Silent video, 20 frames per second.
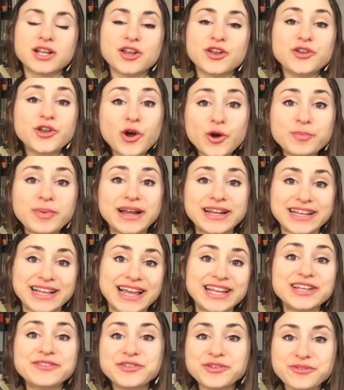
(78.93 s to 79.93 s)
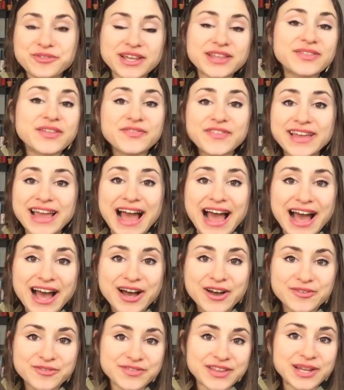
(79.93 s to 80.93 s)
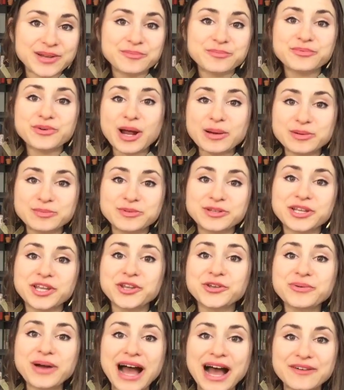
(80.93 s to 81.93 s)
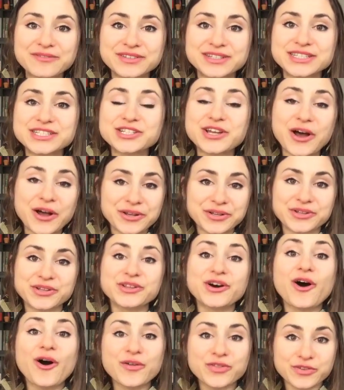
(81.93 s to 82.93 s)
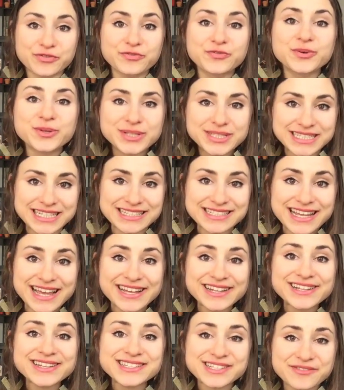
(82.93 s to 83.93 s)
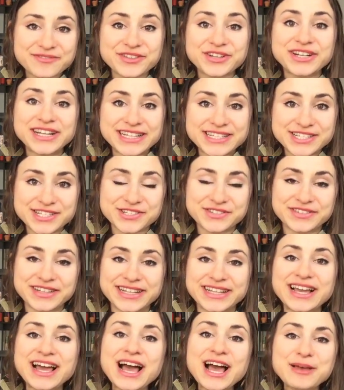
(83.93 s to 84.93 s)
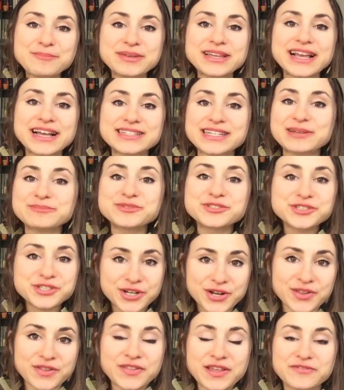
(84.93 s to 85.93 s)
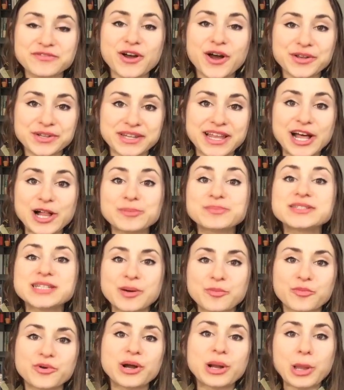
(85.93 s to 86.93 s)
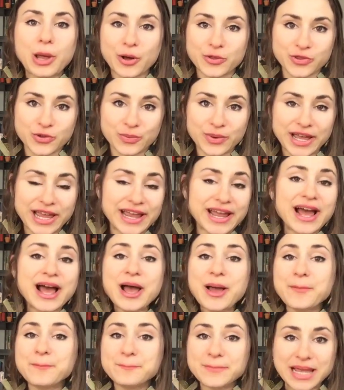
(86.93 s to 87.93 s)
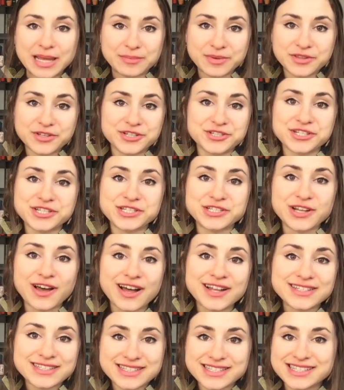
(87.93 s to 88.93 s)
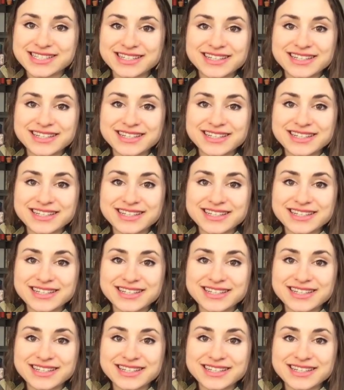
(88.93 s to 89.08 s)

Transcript: Nobody. And if you think that they have, then probably you haven't gotten the full details of their history, because I'm sure that they've gotten help somewhere along the way. Maybe they're just not